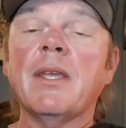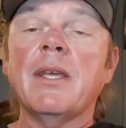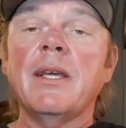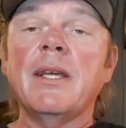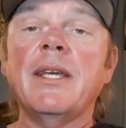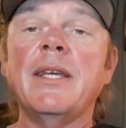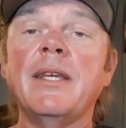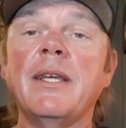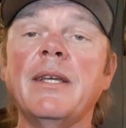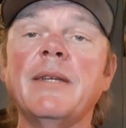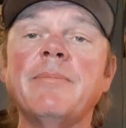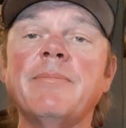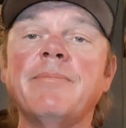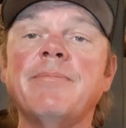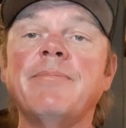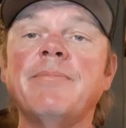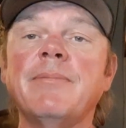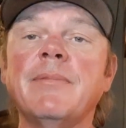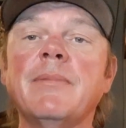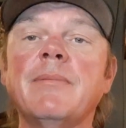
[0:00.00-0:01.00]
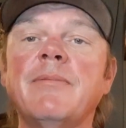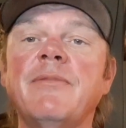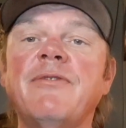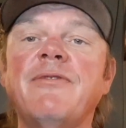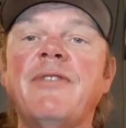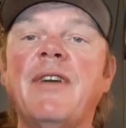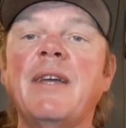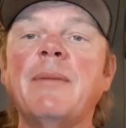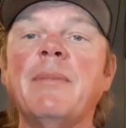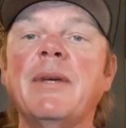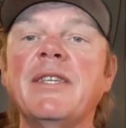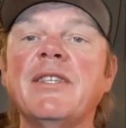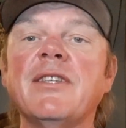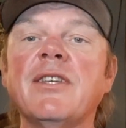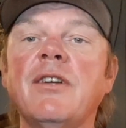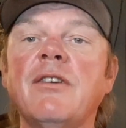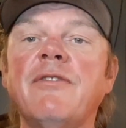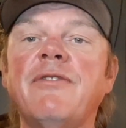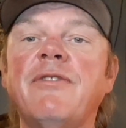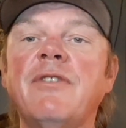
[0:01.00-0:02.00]
I find
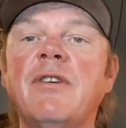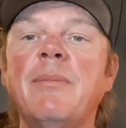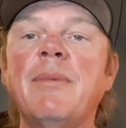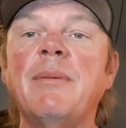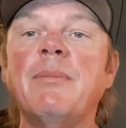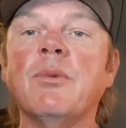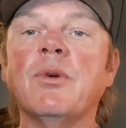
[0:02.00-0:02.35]
myself a bit